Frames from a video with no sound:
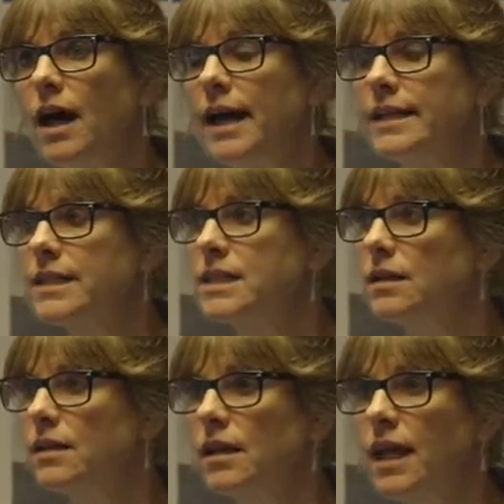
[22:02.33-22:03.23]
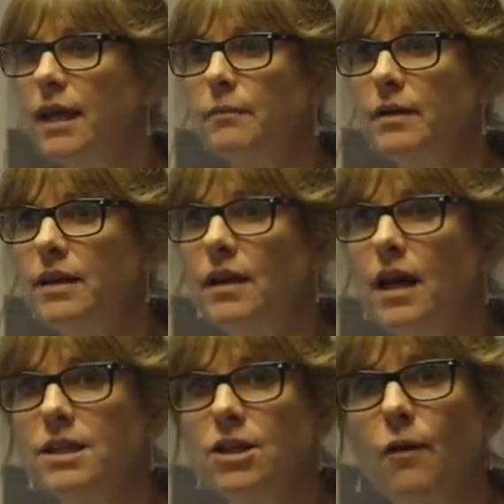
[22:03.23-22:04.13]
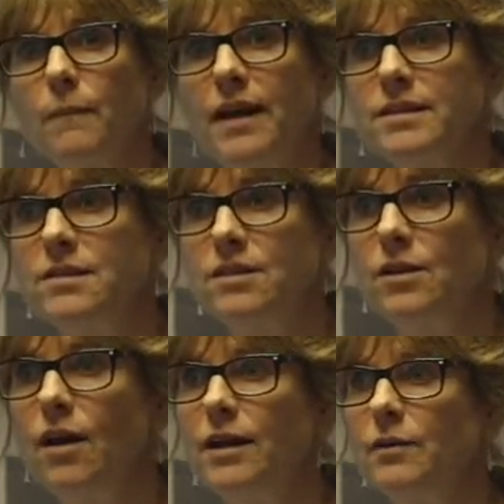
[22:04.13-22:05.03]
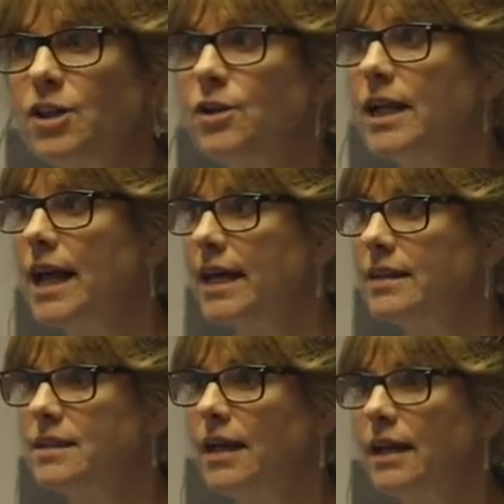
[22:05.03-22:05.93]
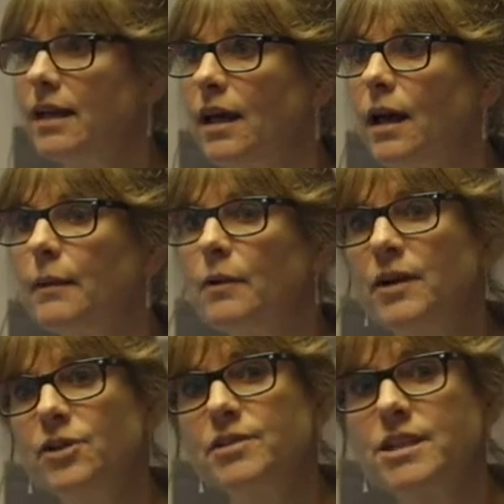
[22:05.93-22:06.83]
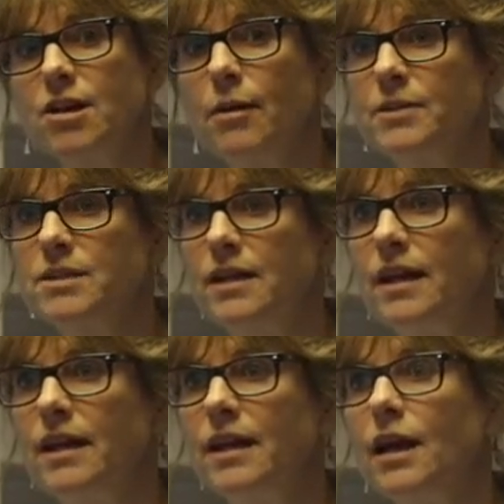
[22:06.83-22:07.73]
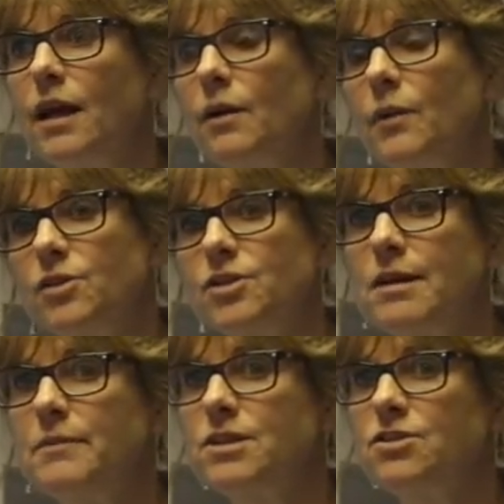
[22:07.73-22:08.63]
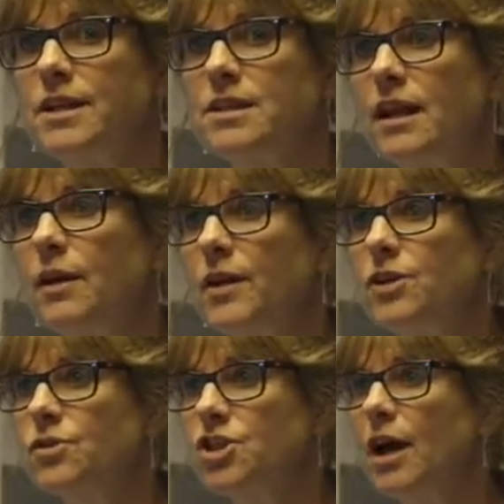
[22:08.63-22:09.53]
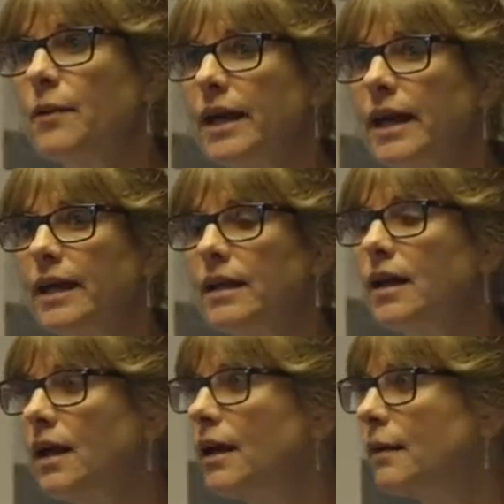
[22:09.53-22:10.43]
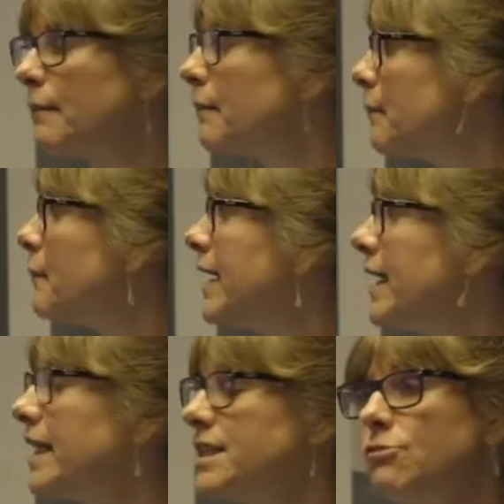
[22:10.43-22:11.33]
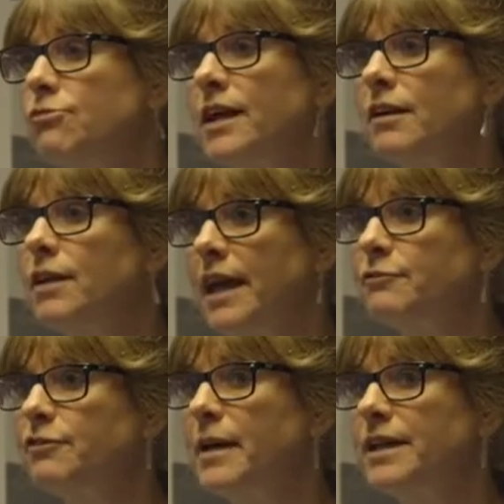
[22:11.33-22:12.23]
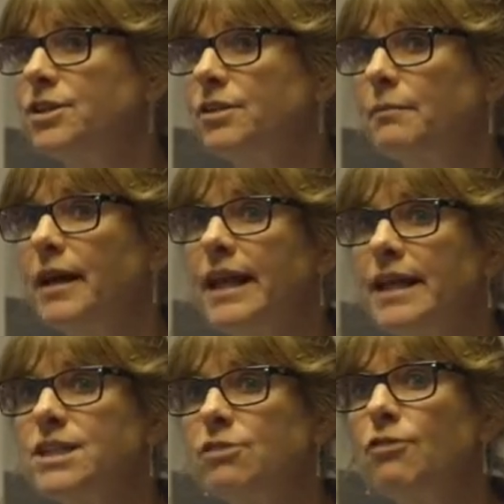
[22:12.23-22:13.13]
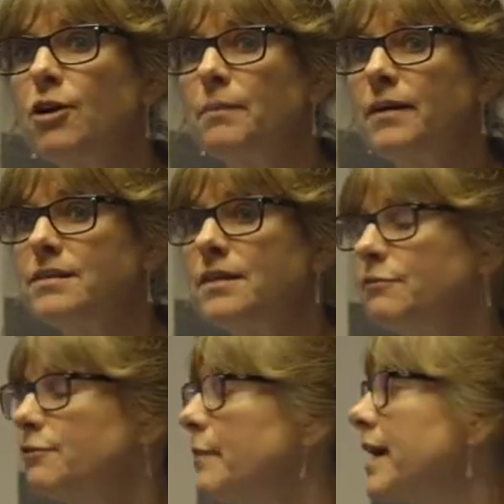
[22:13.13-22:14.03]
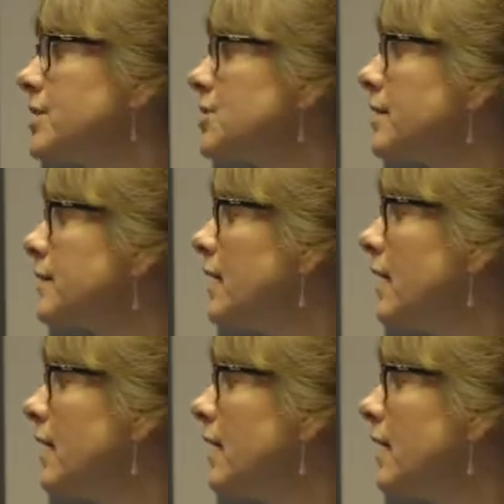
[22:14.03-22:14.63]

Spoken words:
And it can be as complex as you like when you collect it, but when you're interpreting it, when you're demonstrating it, when you're showing it, make it into real information, make it into robust information.